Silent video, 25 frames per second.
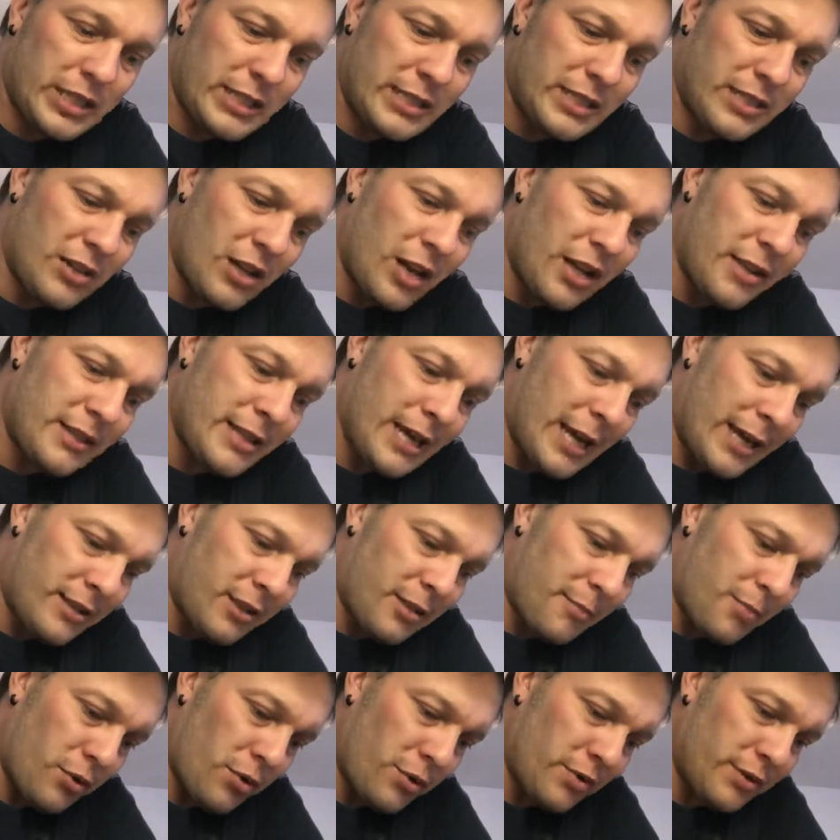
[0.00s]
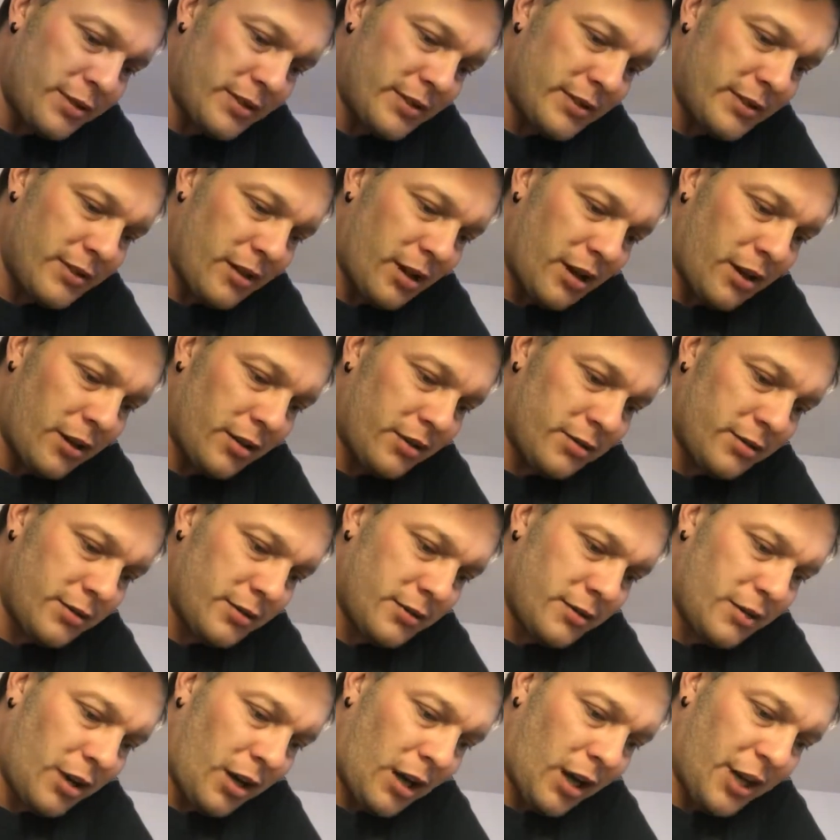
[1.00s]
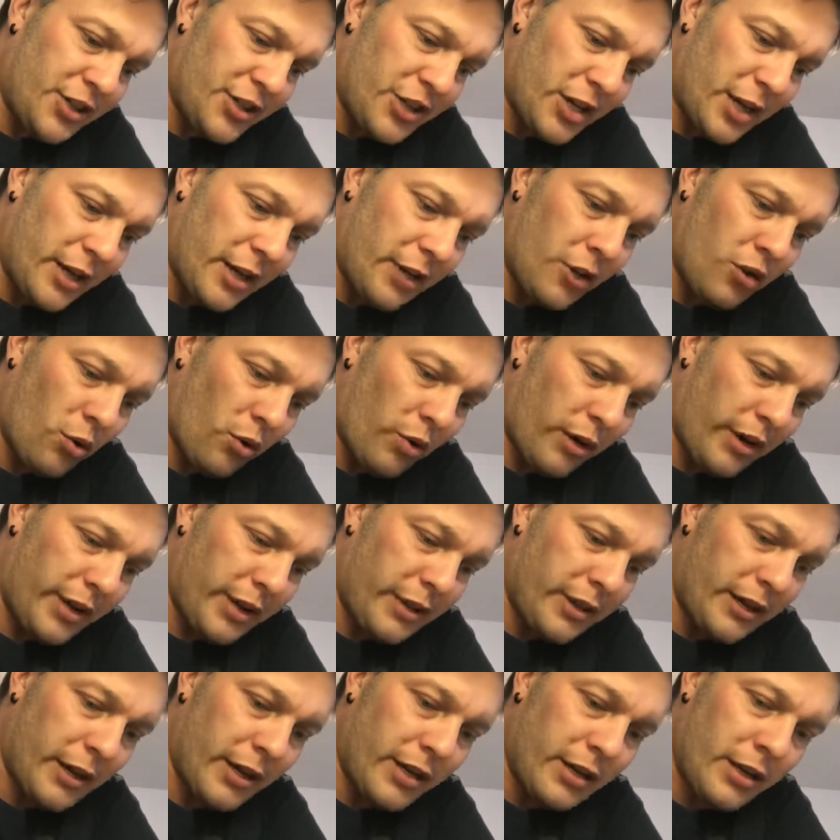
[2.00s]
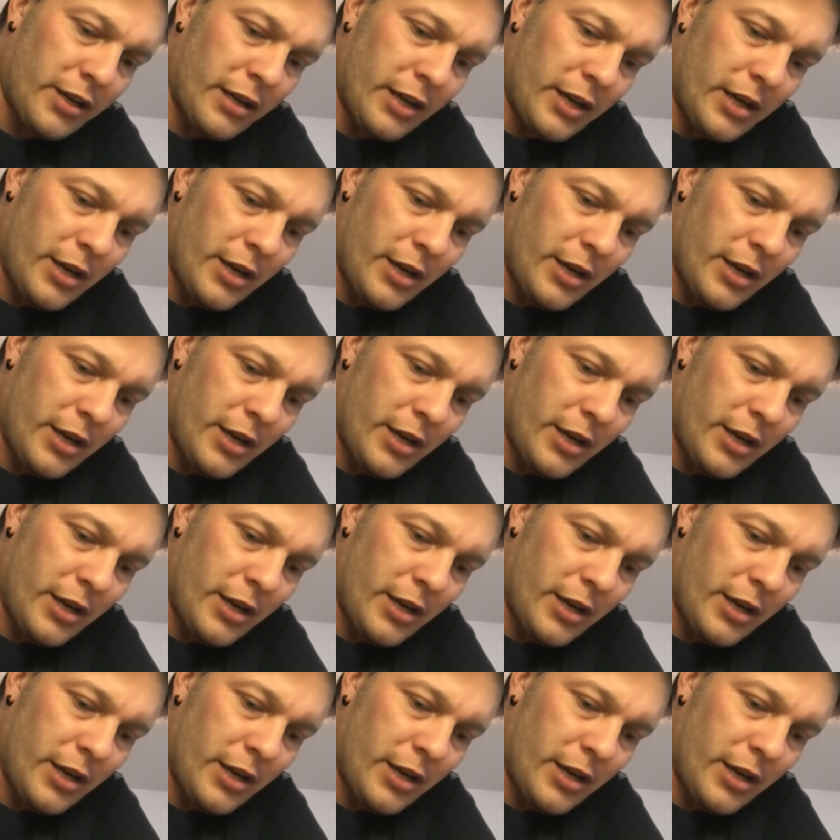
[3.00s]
It's not that the person's not hygienic or anything,